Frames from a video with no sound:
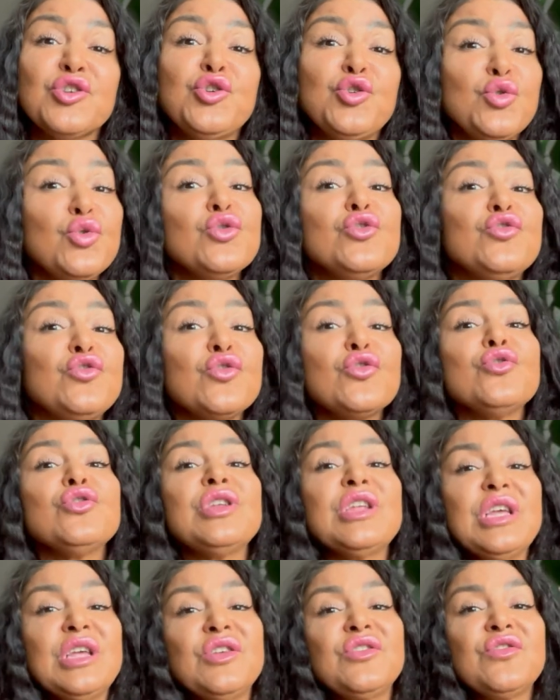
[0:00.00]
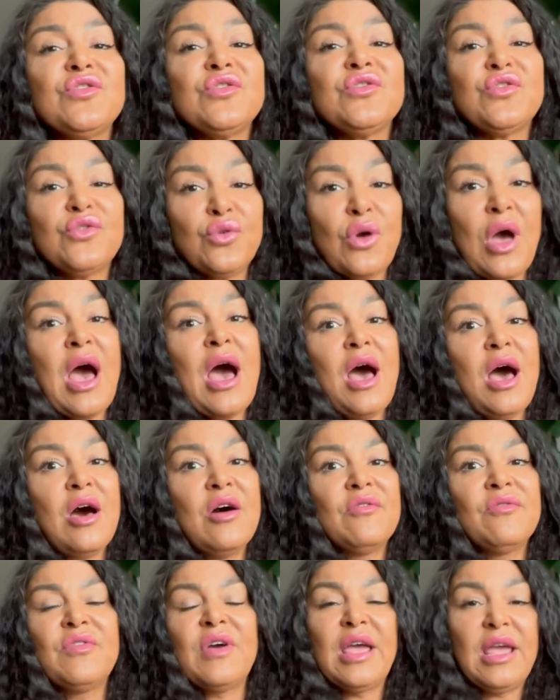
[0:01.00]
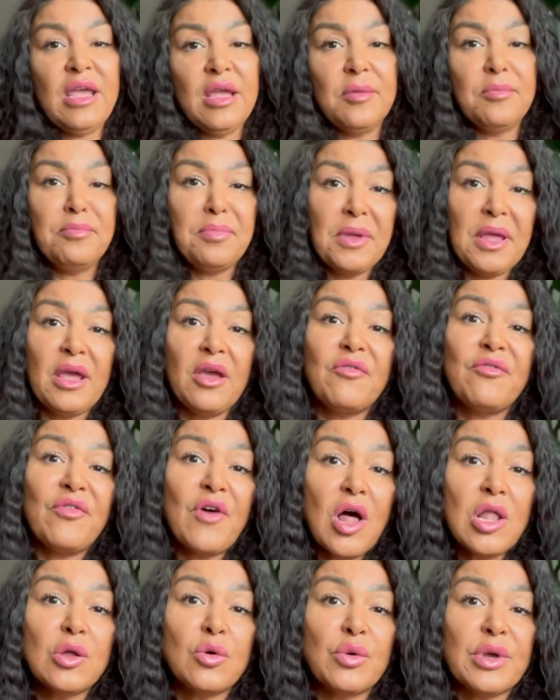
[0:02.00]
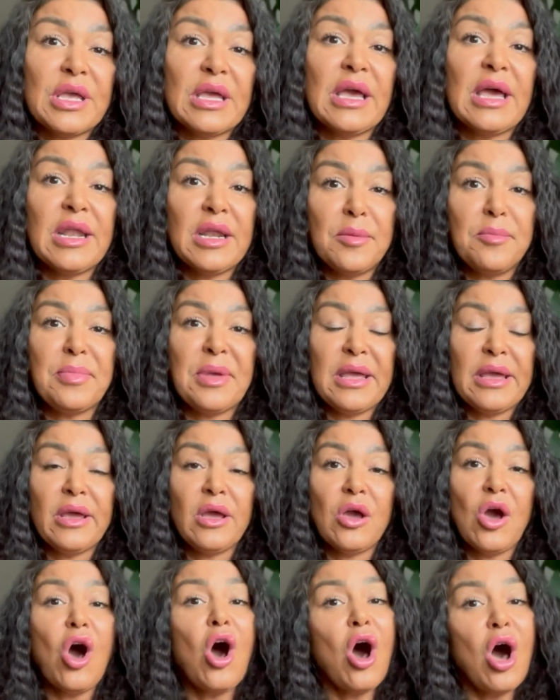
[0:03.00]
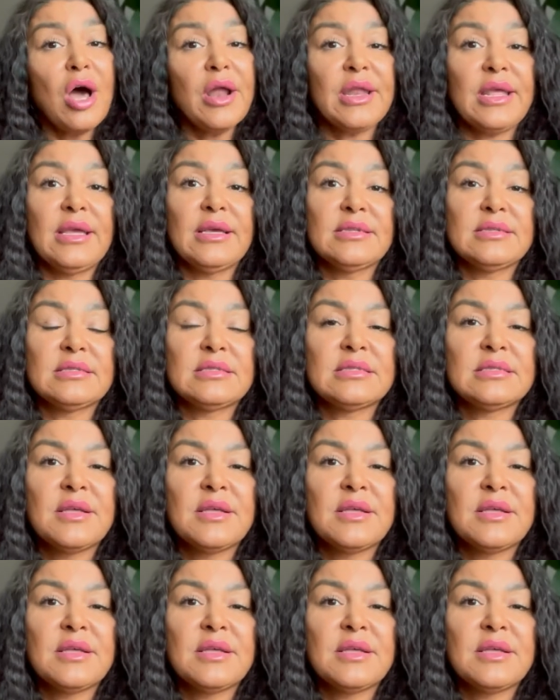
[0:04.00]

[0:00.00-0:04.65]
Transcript: you do need to have a big following and a big audience.